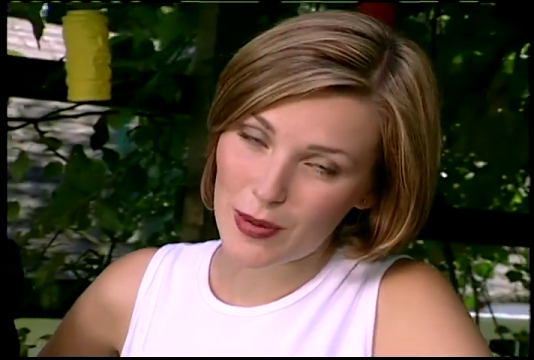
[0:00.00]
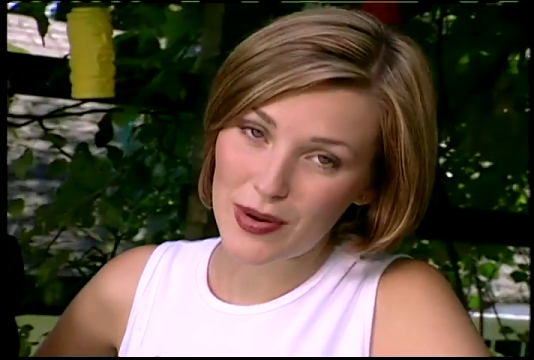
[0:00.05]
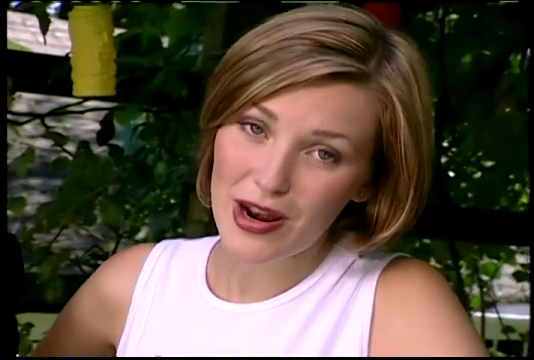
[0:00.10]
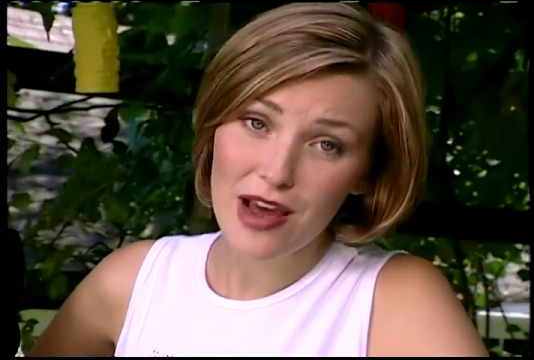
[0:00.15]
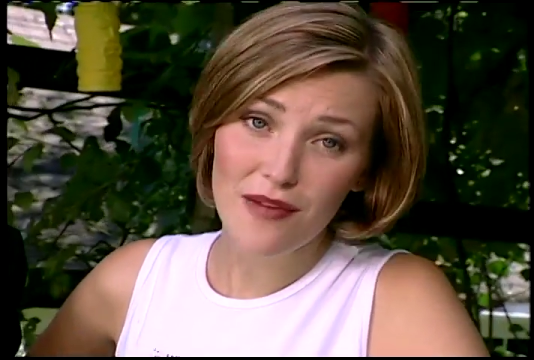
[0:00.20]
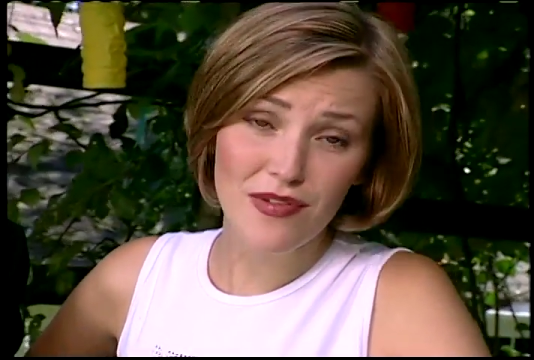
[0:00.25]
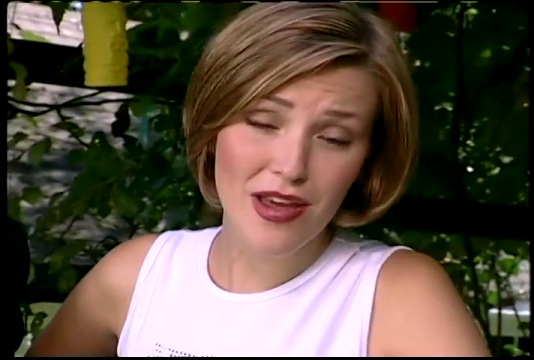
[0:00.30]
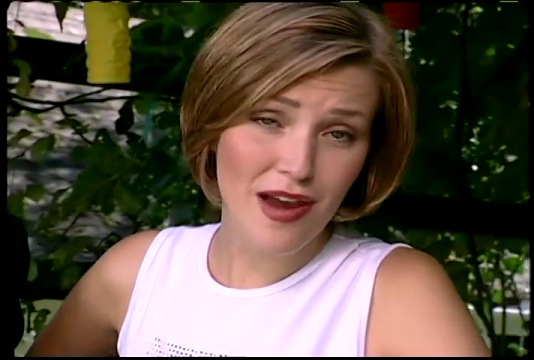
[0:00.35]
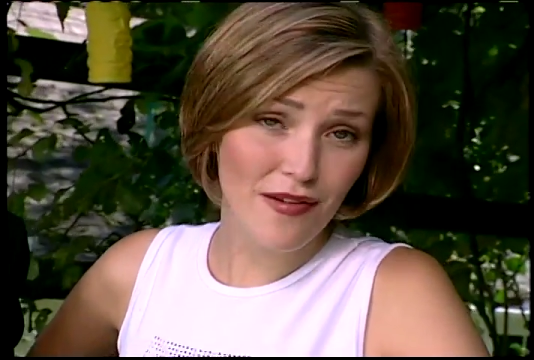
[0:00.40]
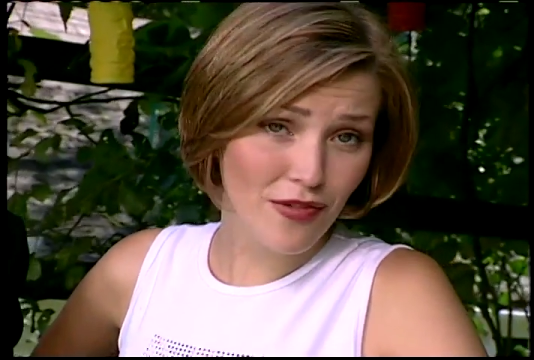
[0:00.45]
but
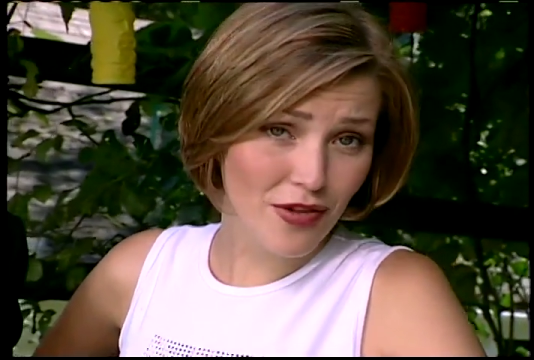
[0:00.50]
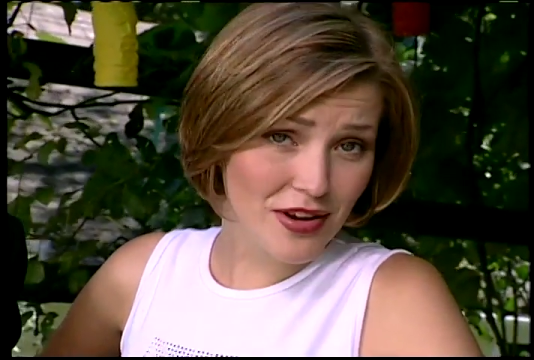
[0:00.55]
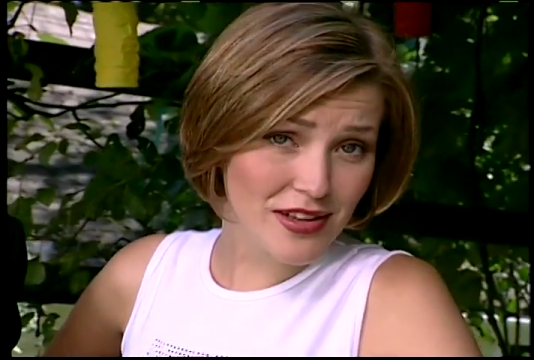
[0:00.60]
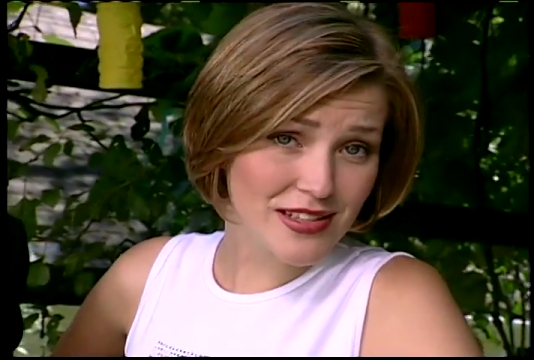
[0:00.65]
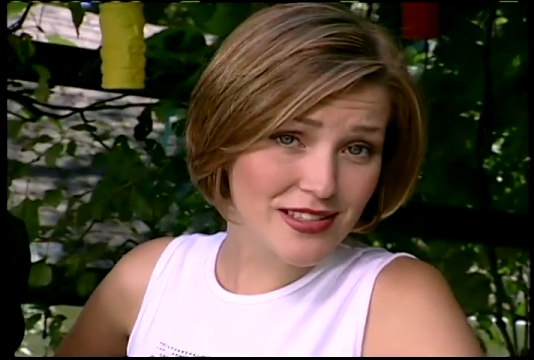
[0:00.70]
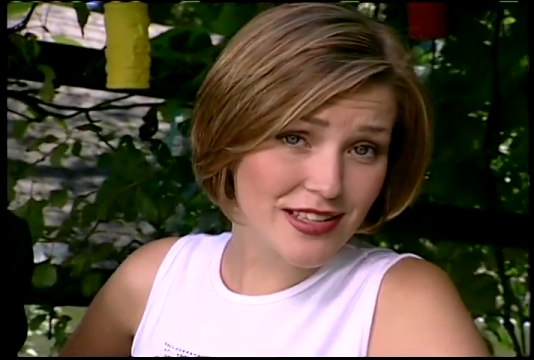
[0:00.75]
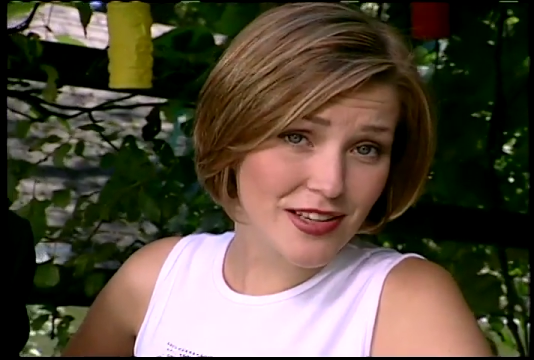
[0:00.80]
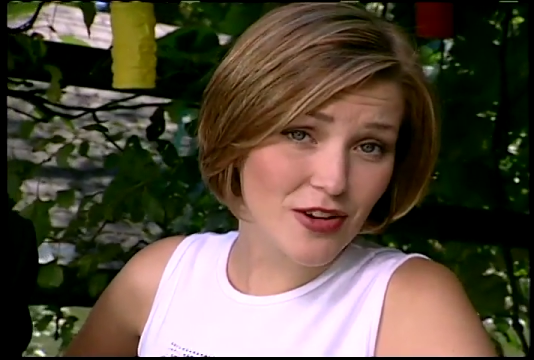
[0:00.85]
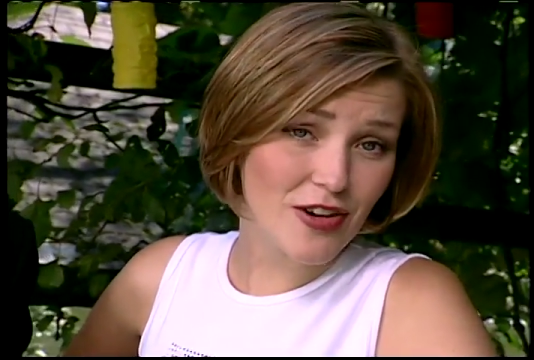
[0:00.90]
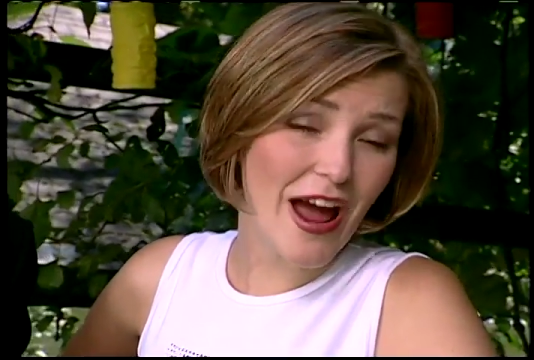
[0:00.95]
have you ever
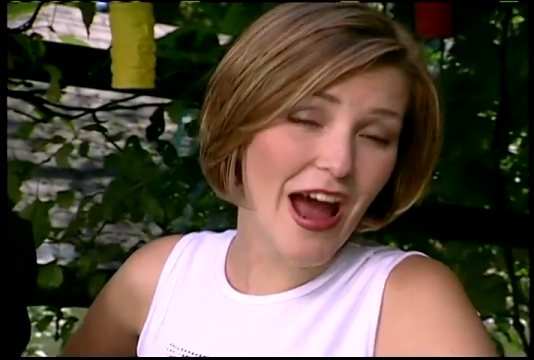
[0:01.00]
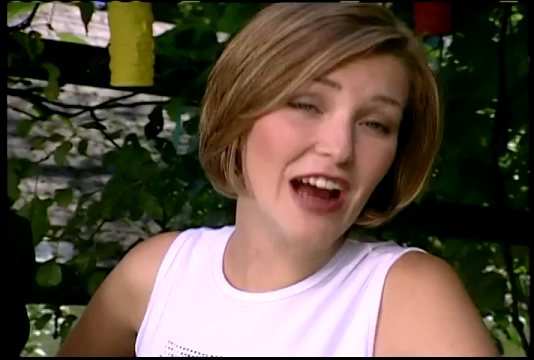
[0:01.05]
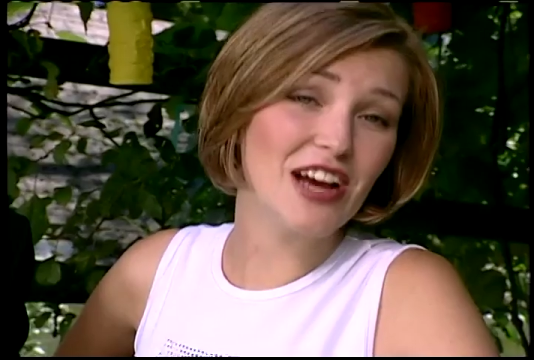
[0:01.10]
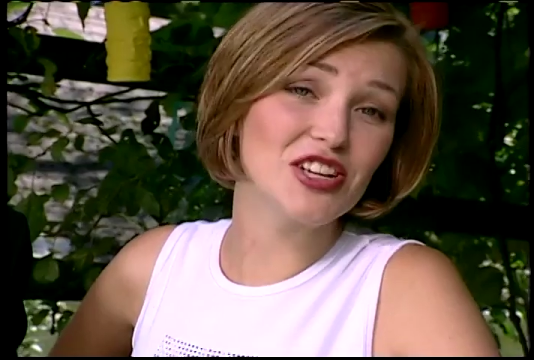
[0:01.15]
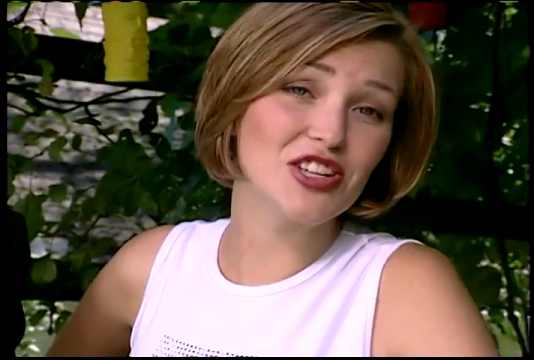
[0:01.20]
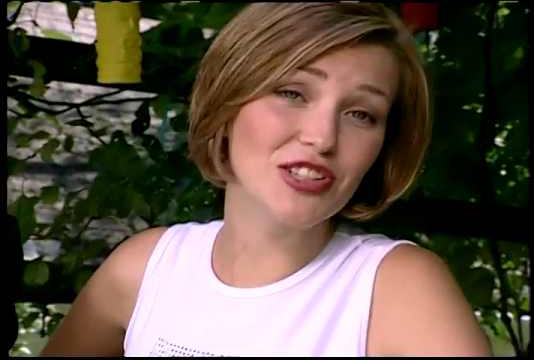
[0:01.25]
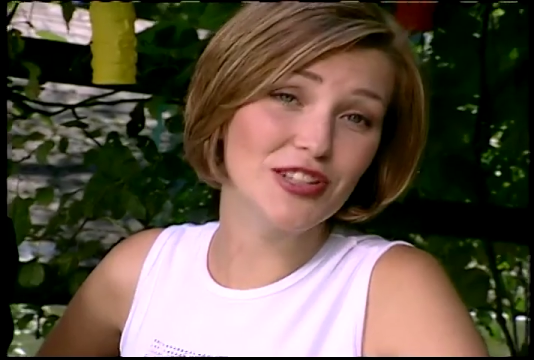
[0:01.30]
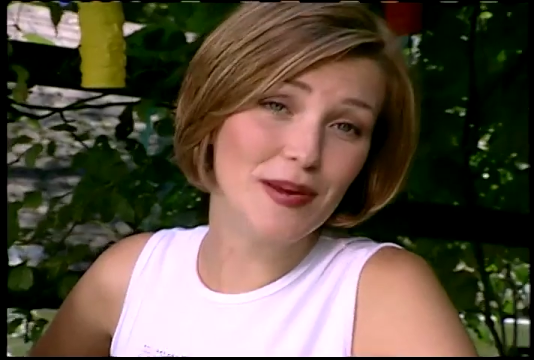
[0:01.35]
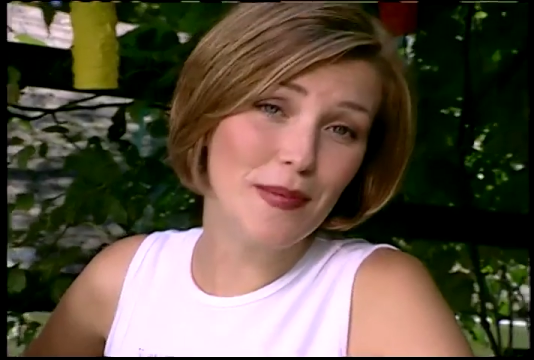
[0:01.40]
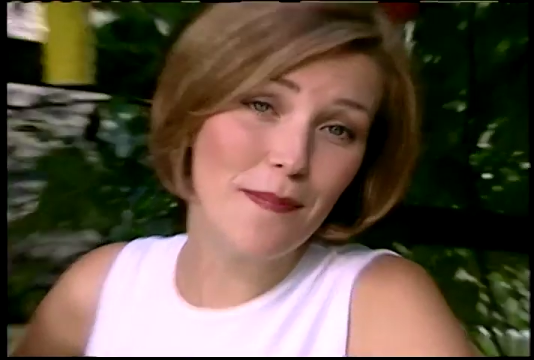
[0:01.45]
considered
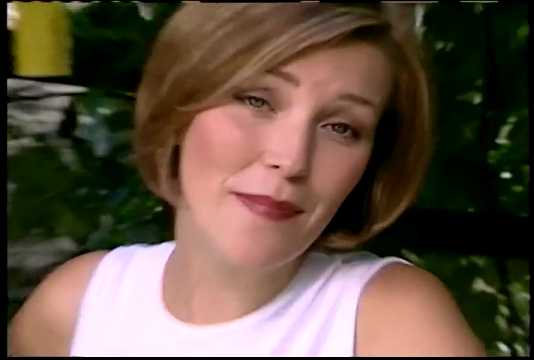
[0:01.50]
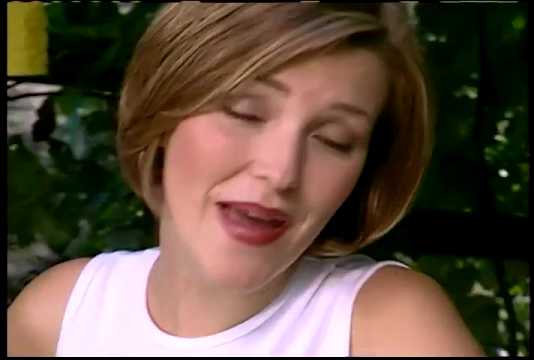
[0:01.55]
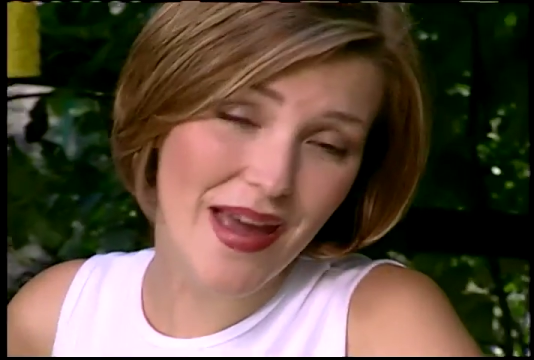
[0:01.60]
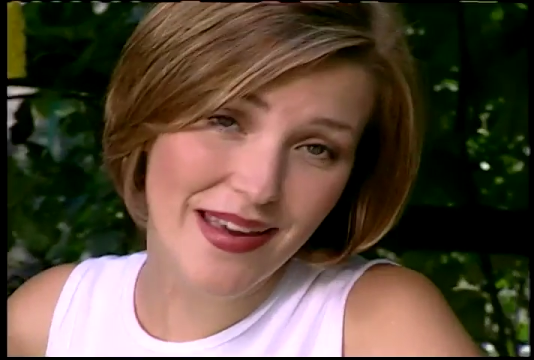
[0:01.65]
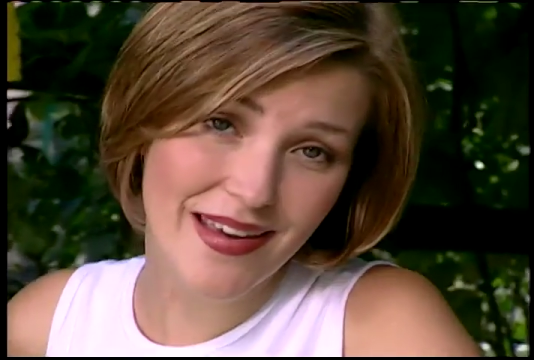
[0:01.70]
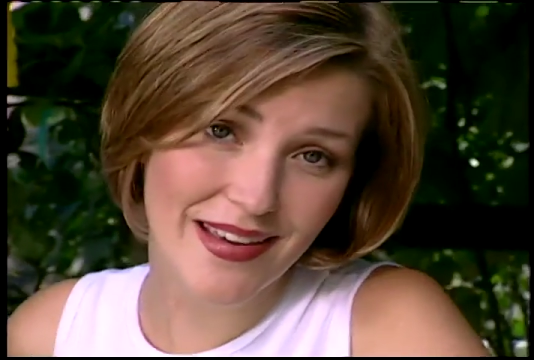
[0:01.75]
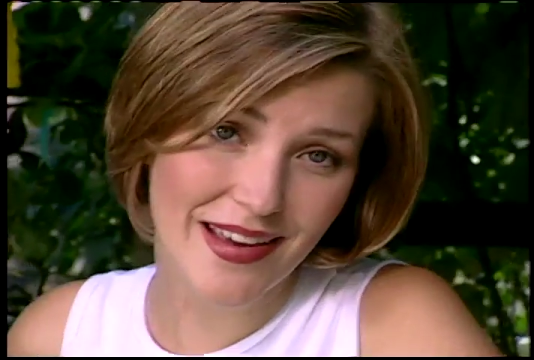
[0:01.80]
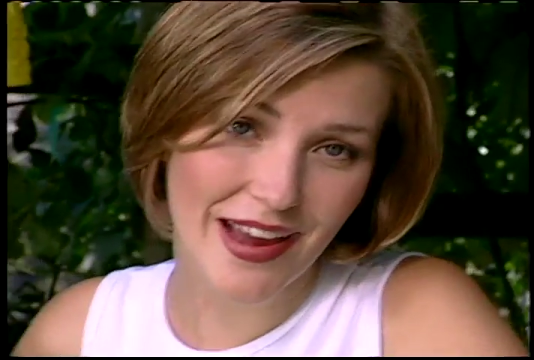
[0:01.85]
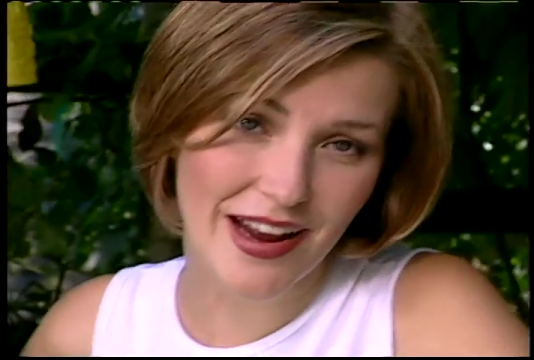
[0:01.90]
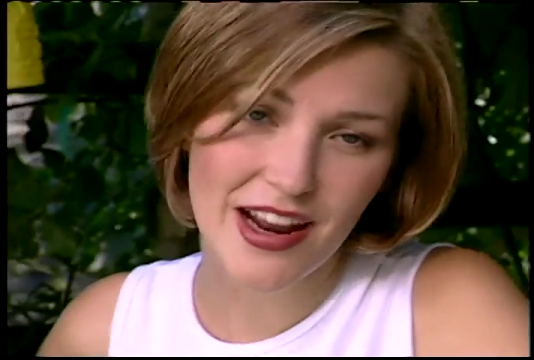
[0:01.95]
actually
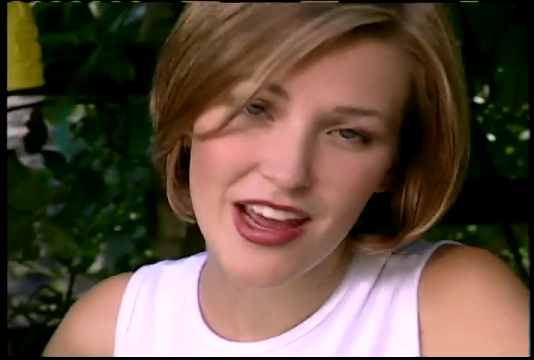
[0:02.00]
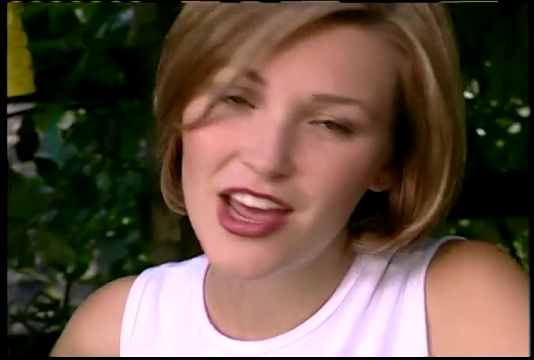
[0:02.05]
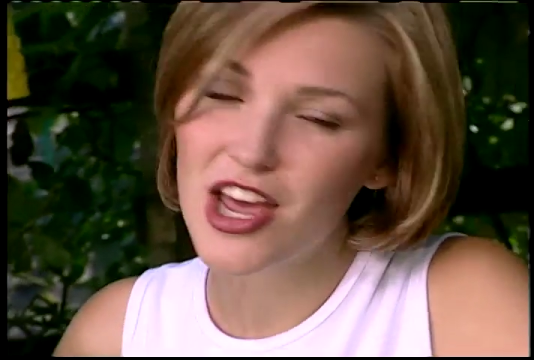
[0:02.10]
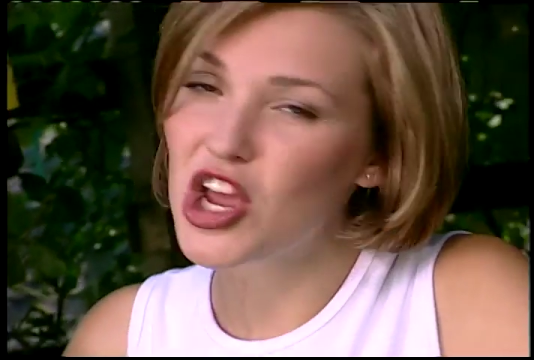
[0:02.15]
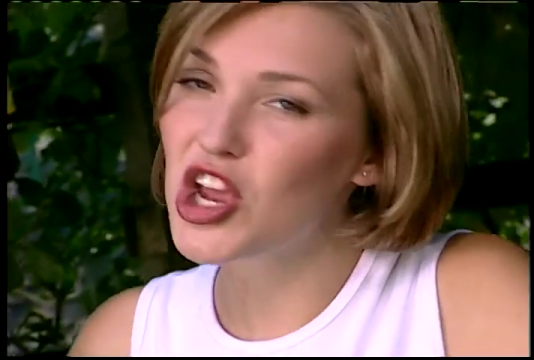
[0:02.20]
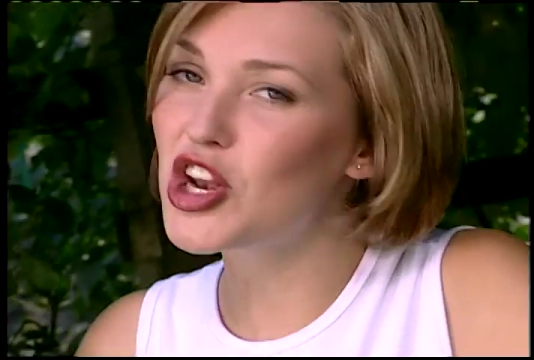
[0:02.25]
making it?